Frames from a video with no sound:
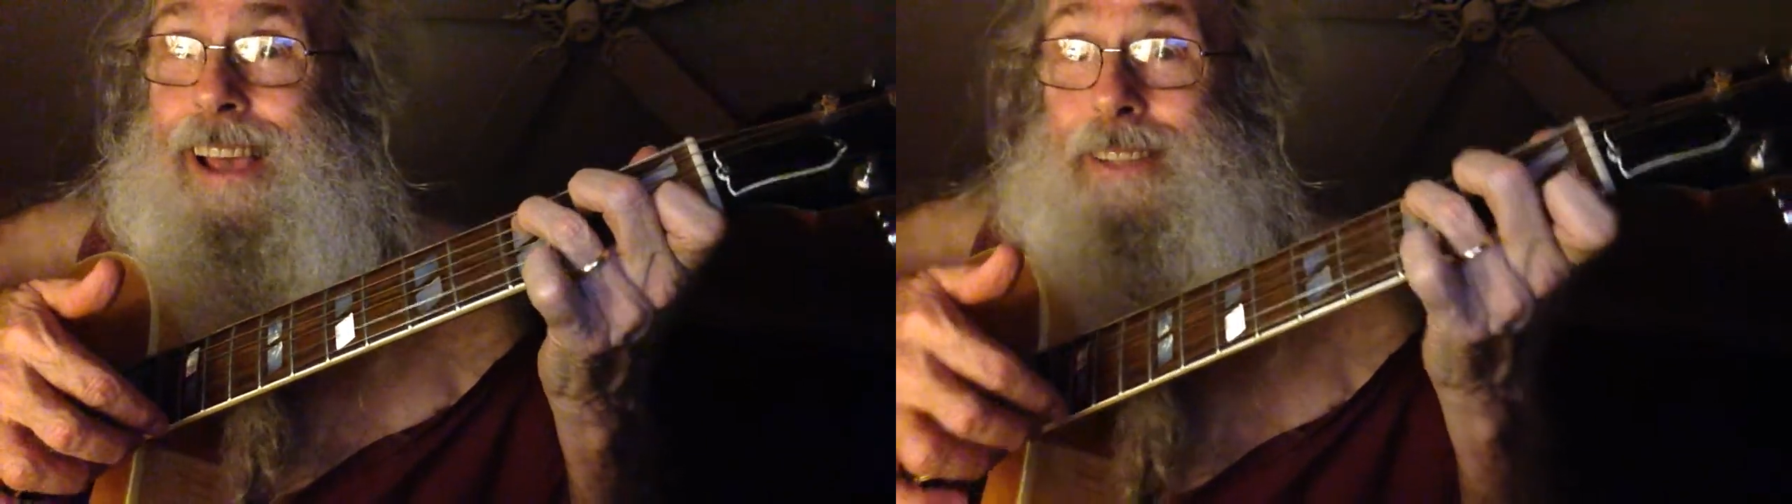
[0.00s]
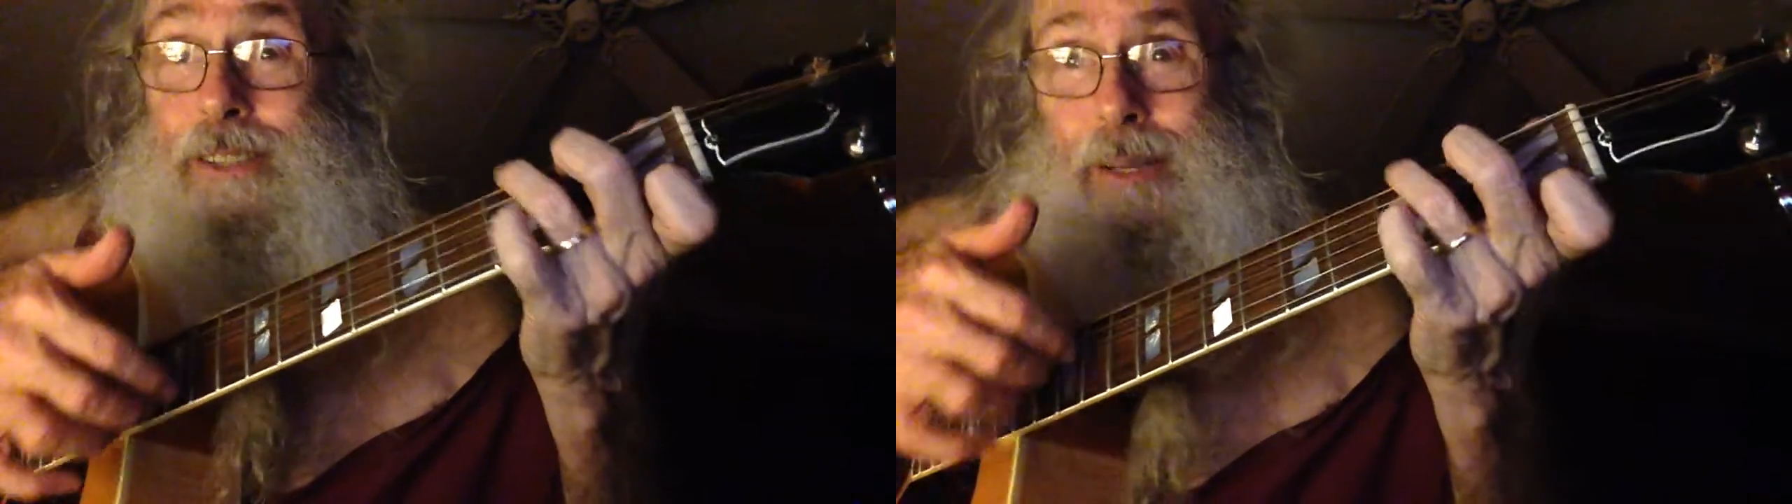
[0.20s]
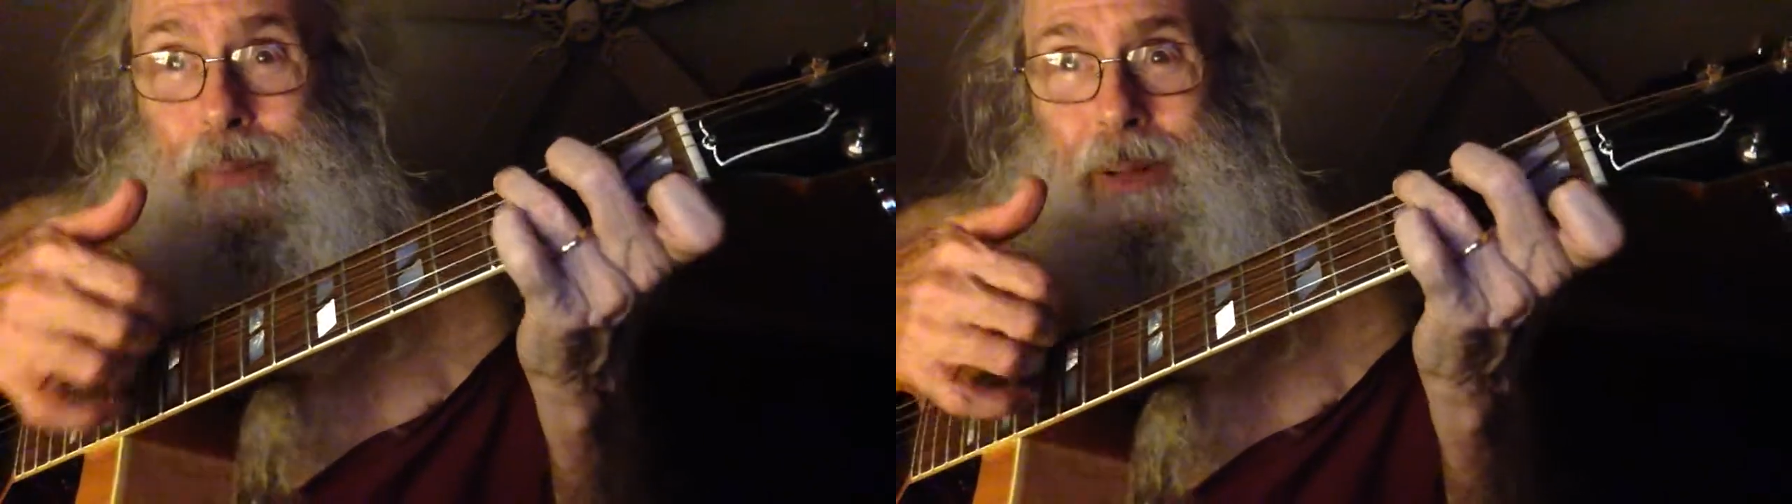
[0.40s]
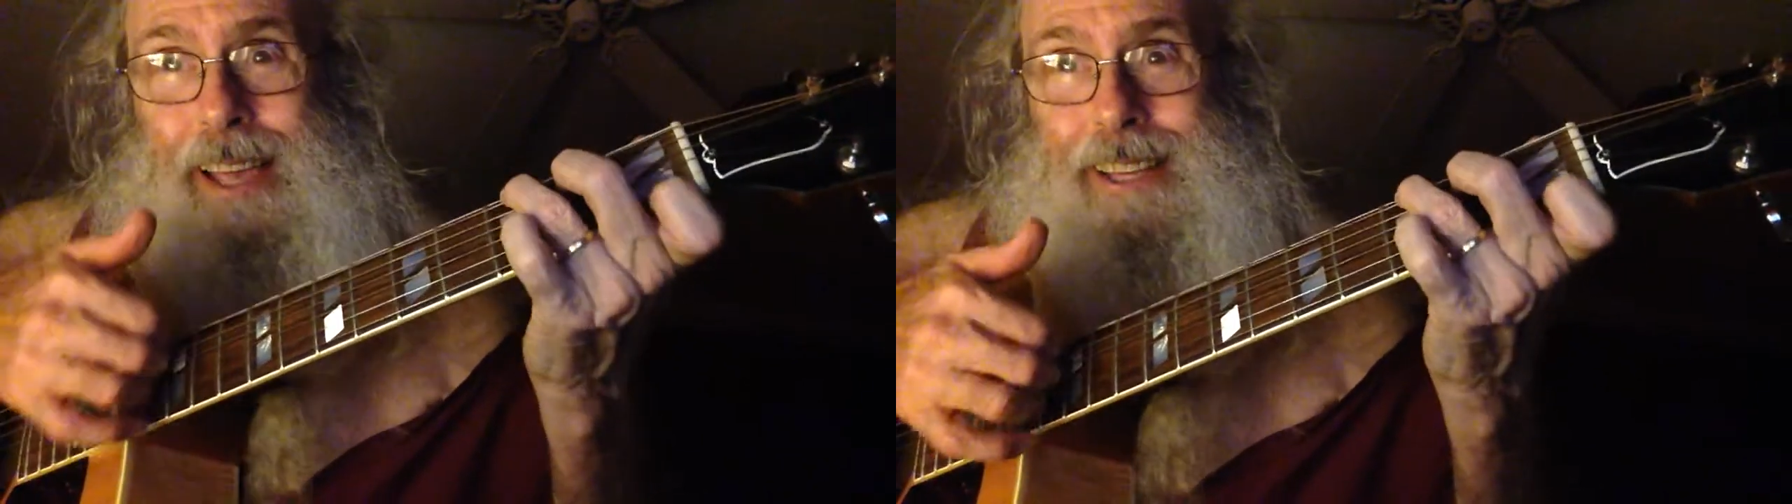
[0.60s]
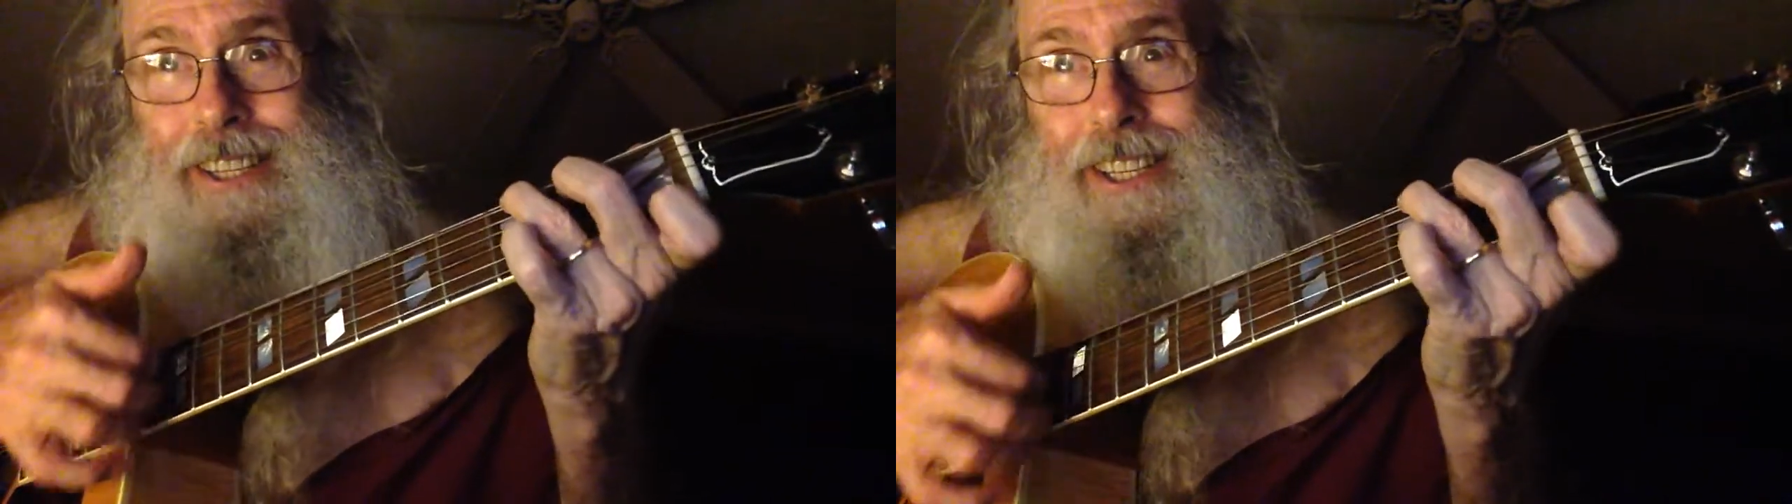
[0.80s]
So you
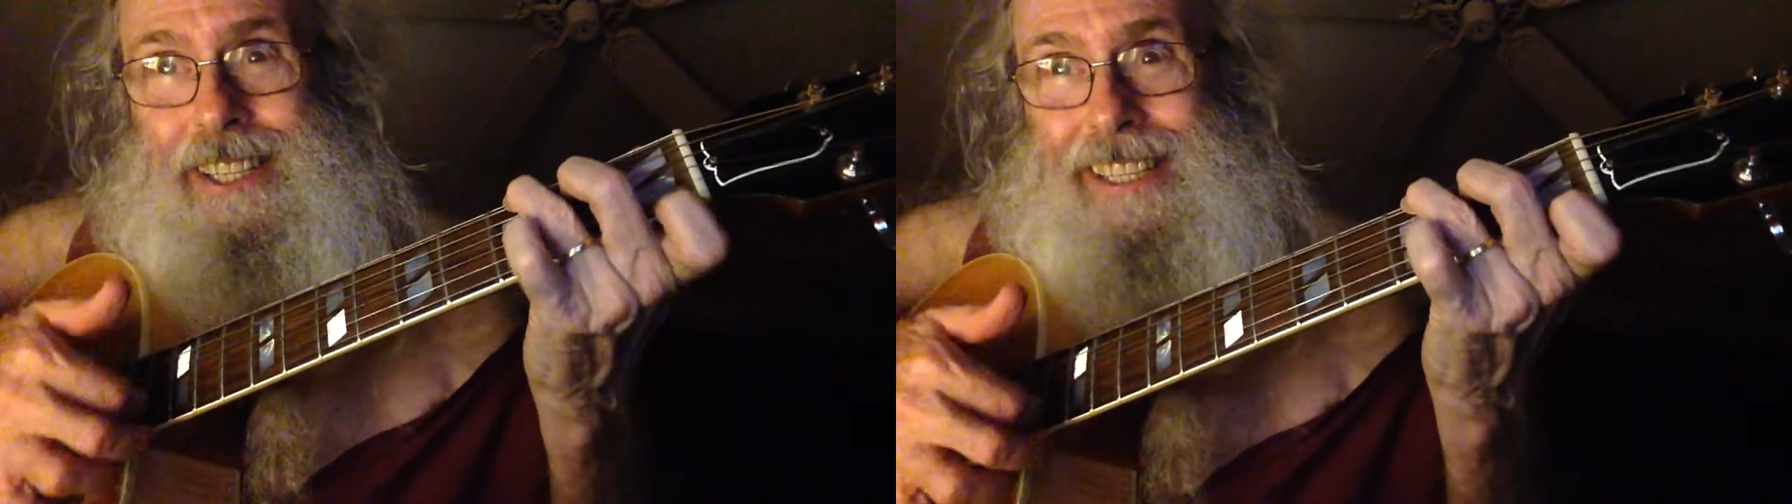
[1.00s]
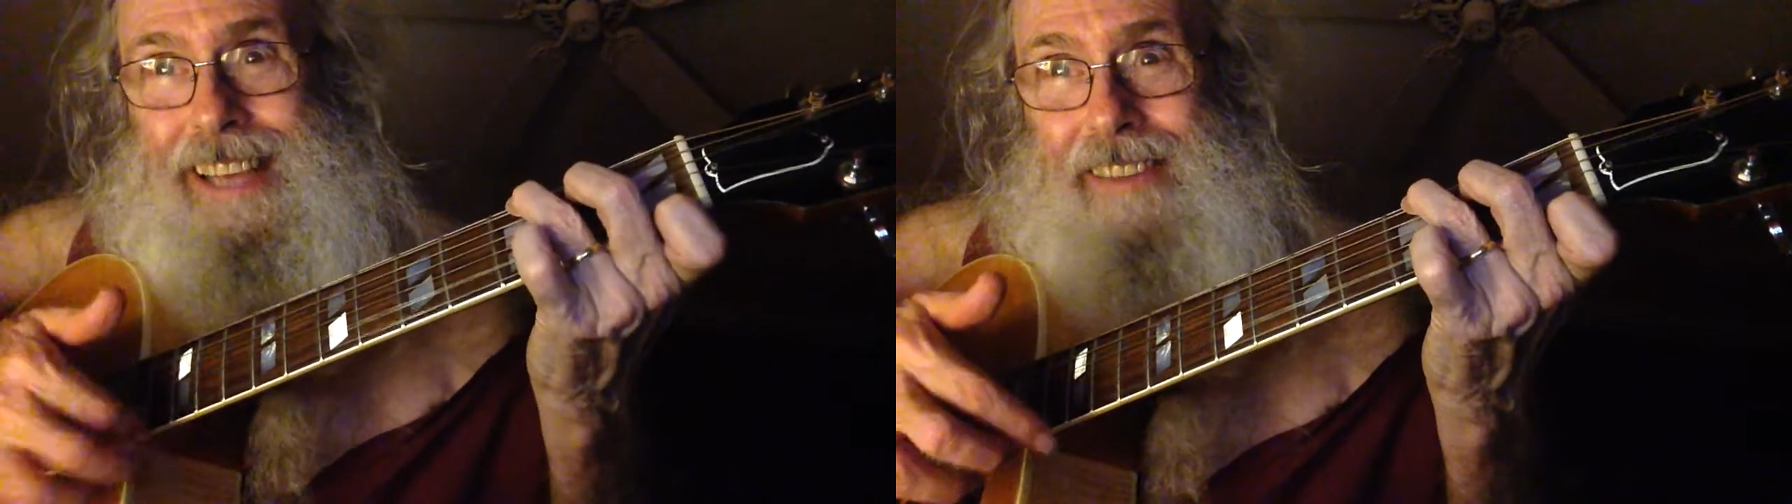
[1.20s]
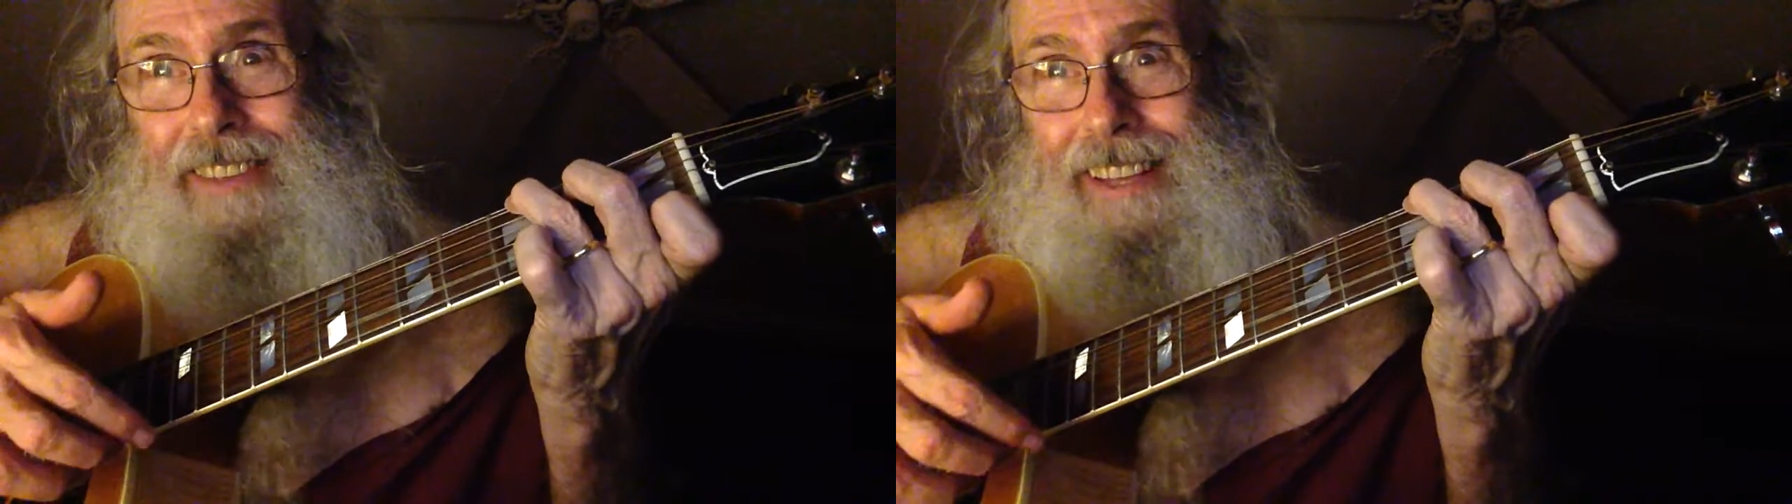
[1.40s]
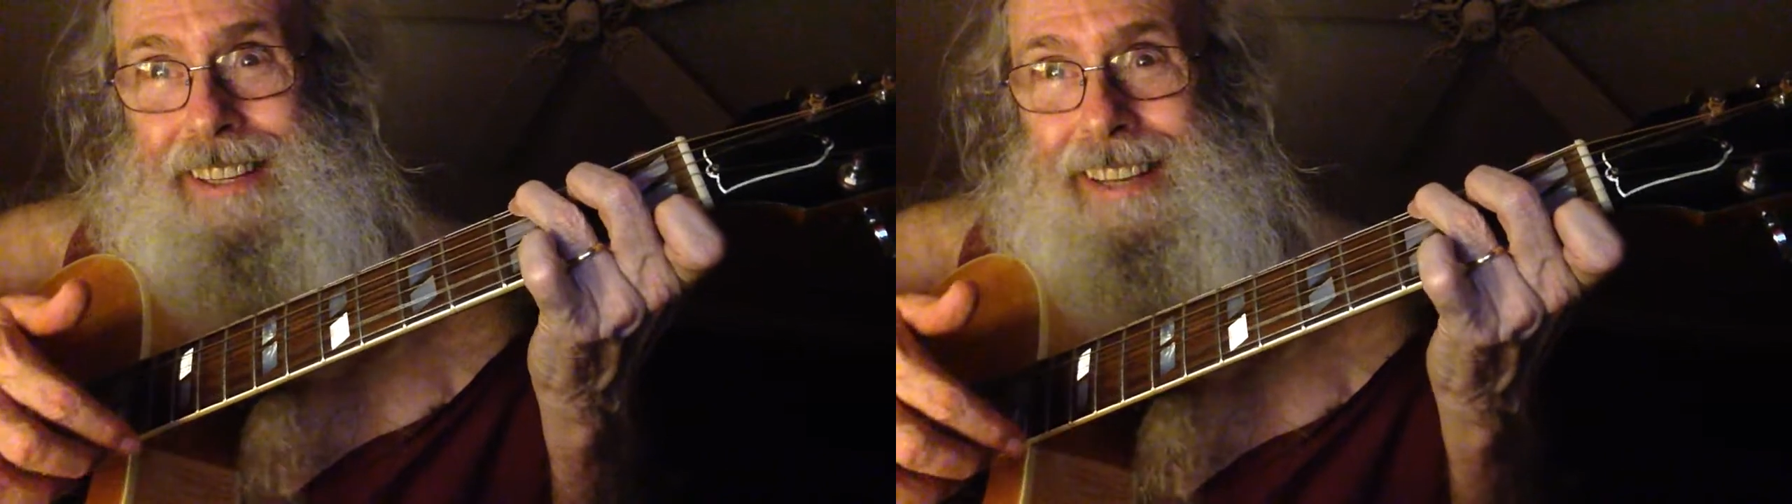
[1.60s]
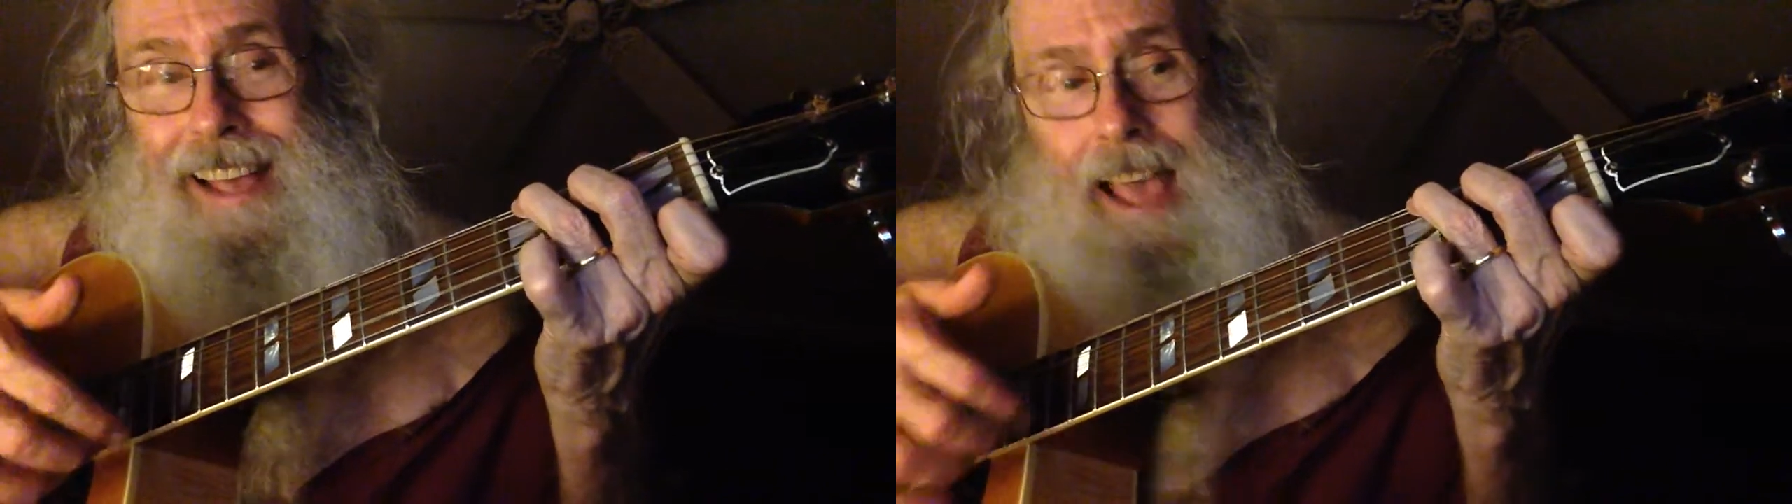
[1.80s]
play a
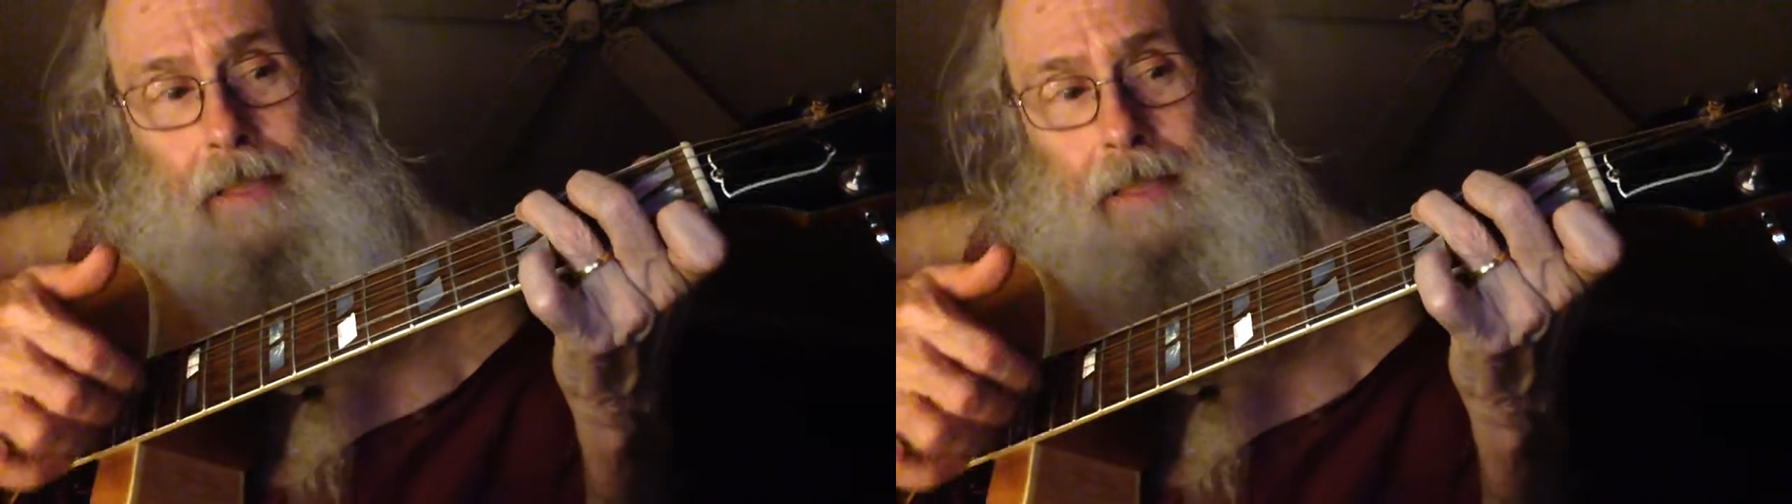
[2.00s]
G7,